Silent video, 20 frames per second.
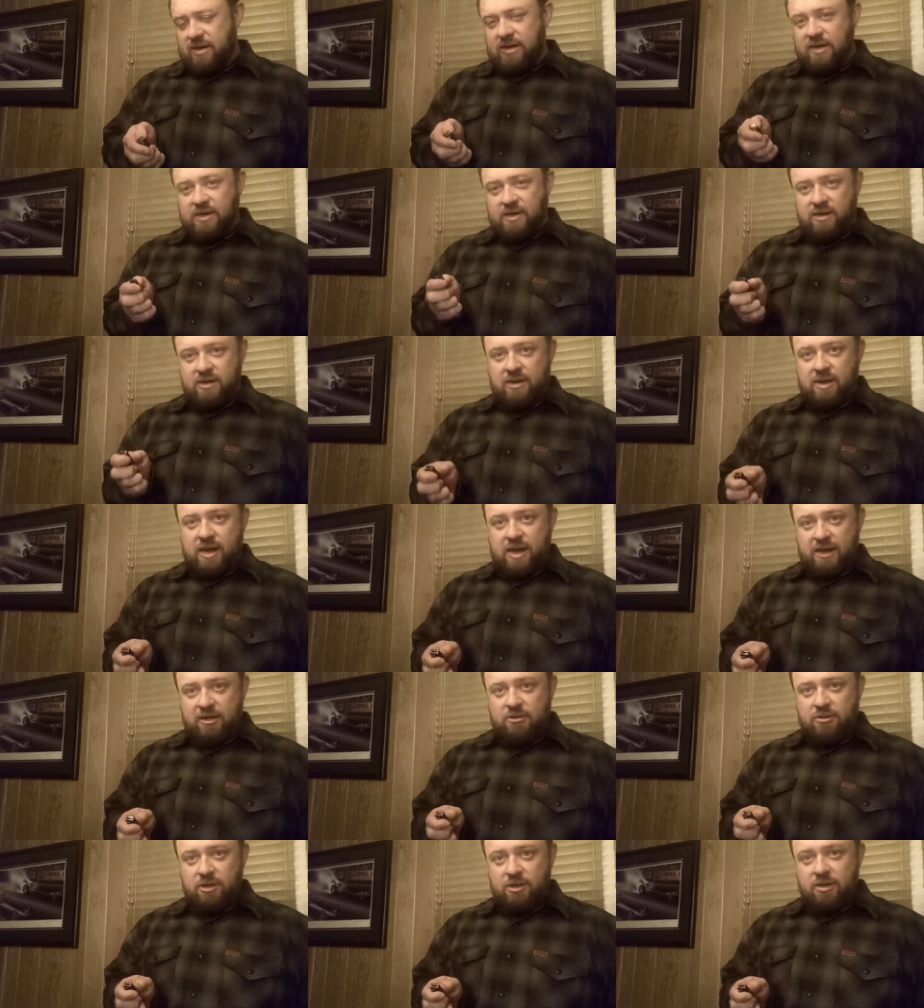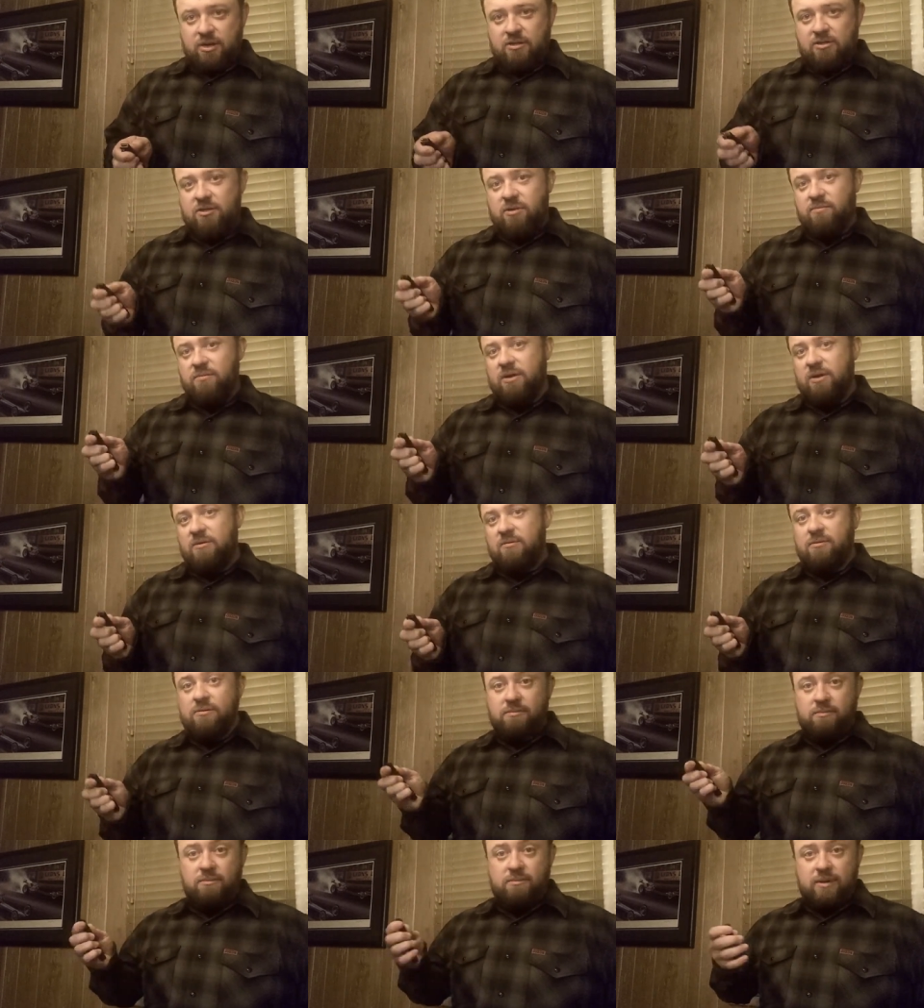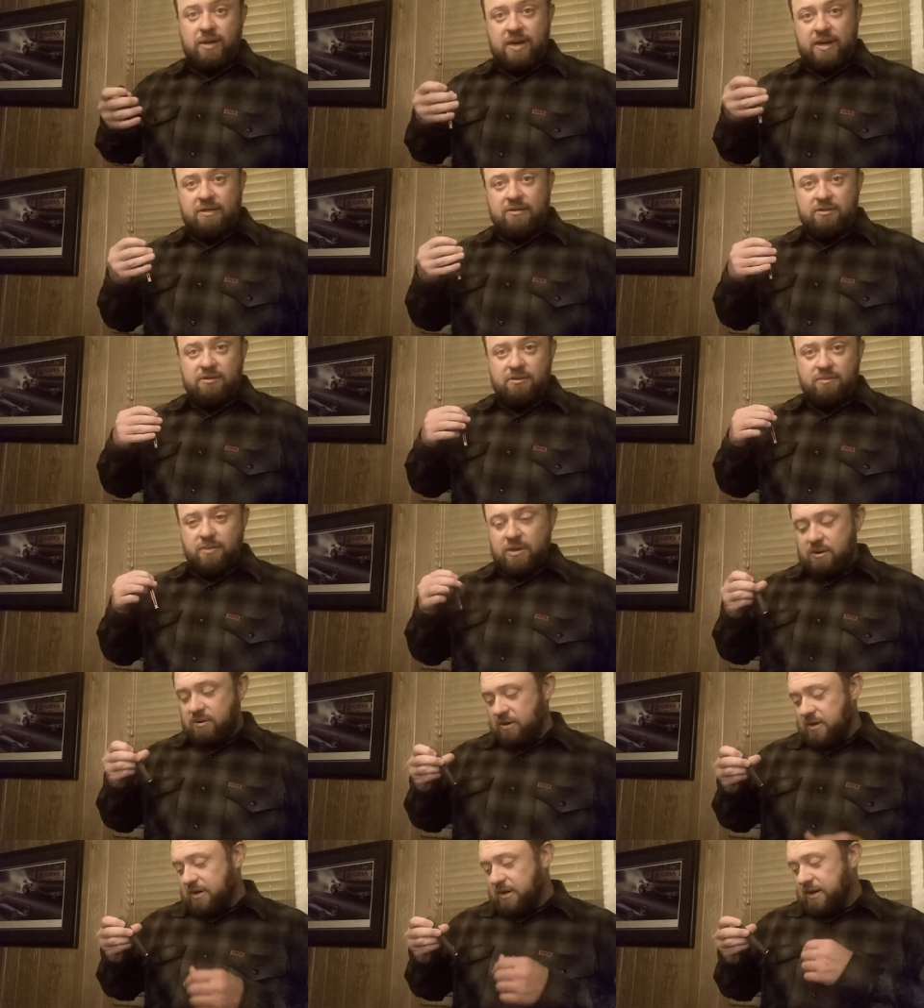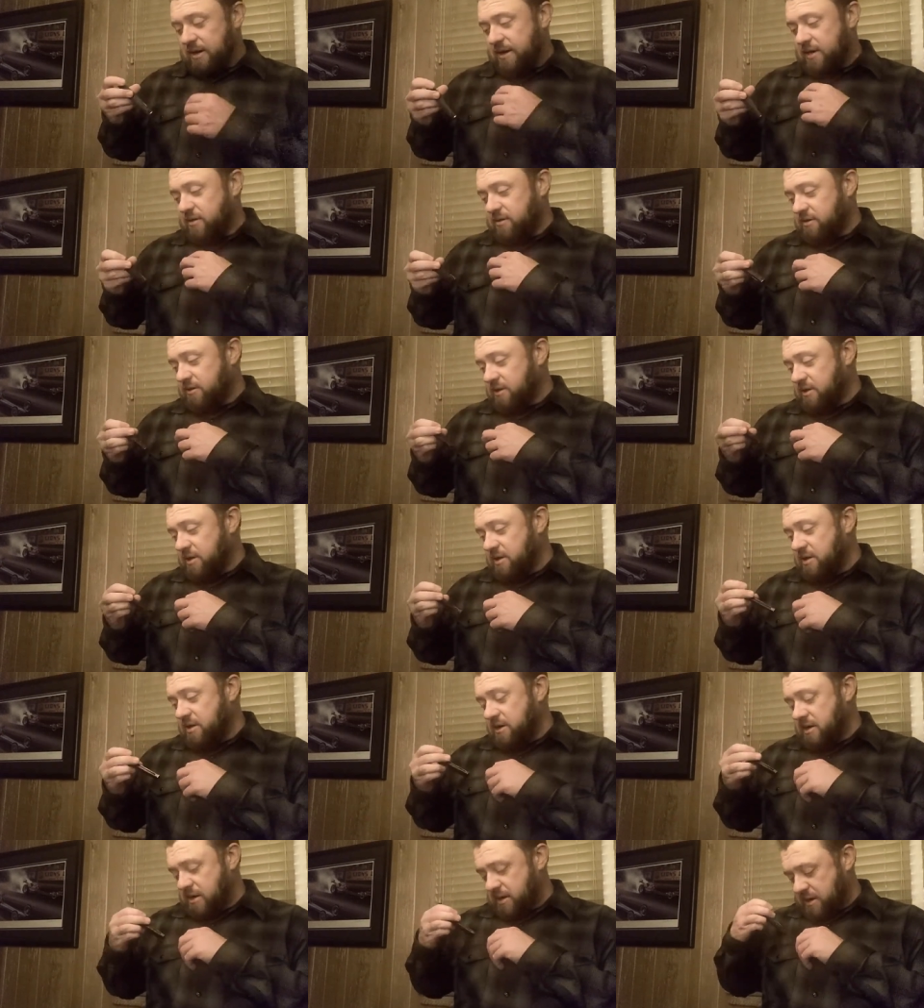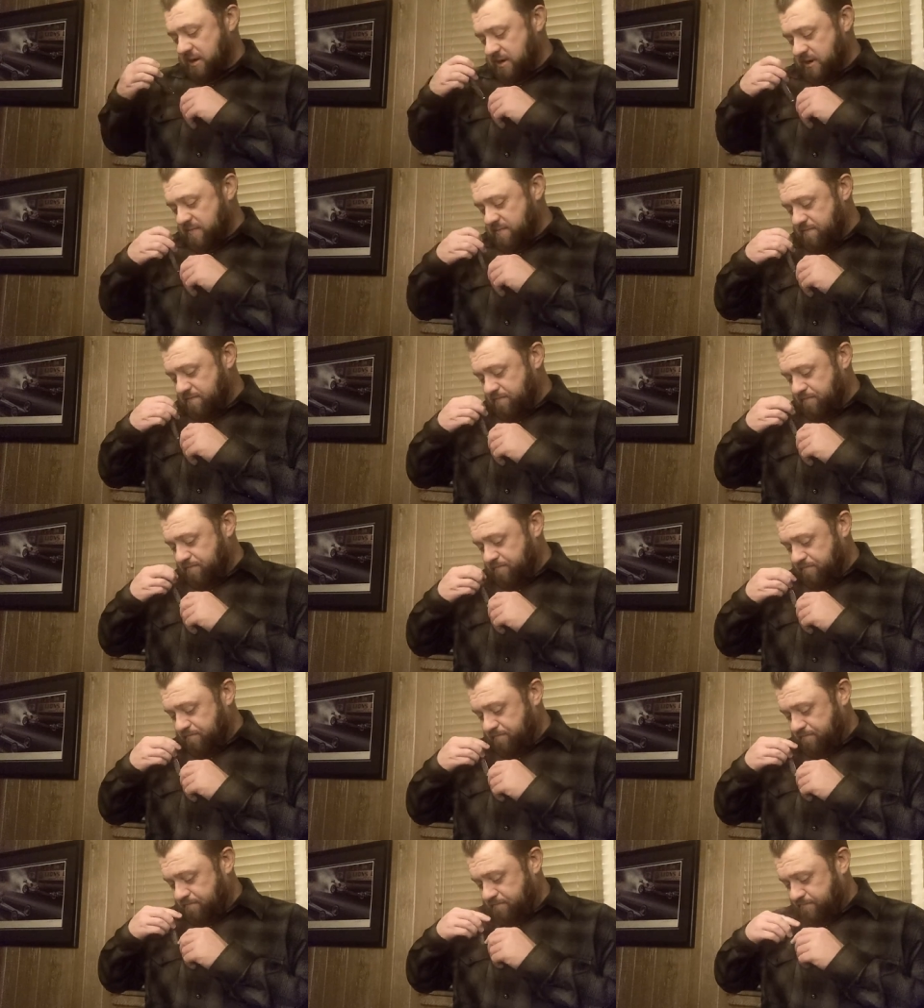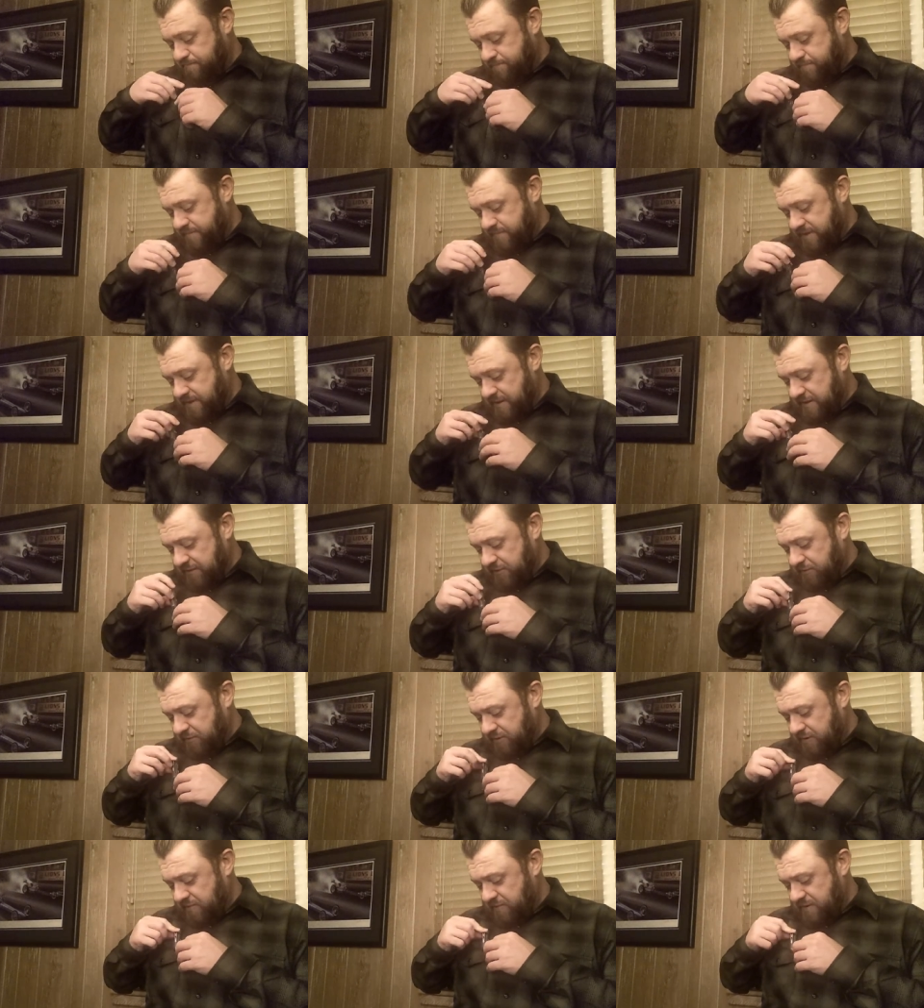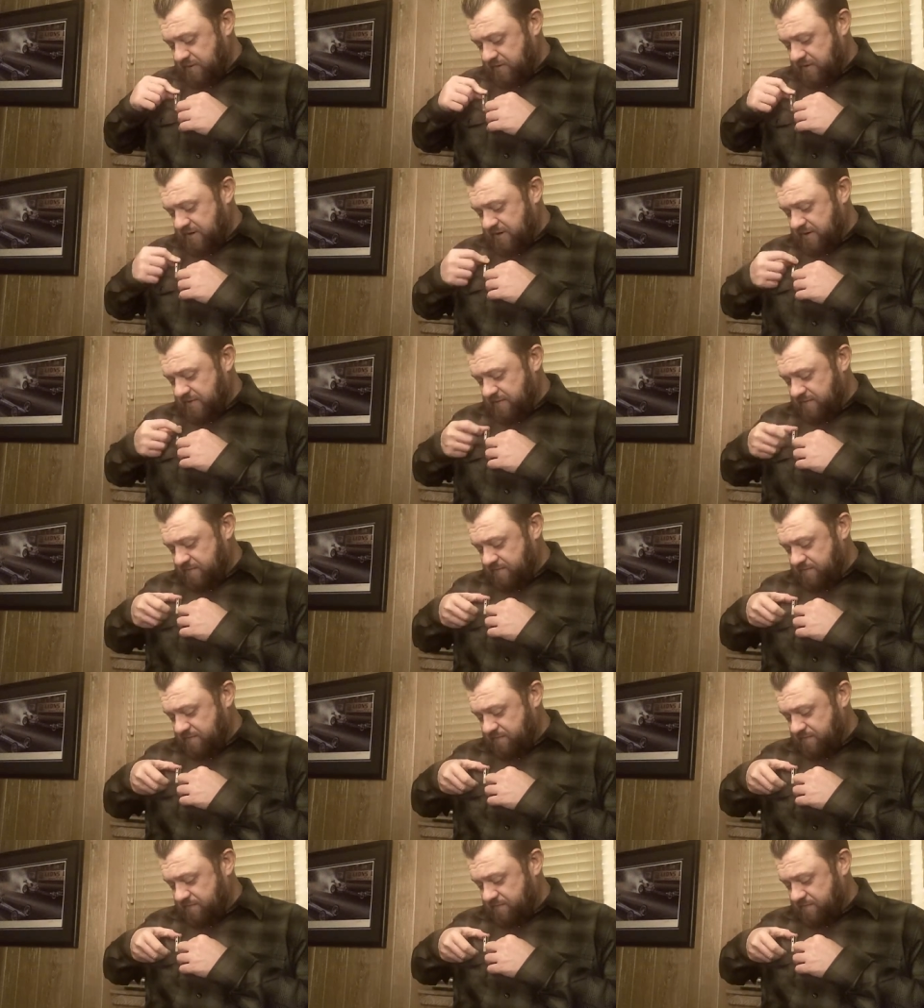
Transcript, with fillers: I need to actually cut something or someone asks about it, I guess. Um, that's really about it.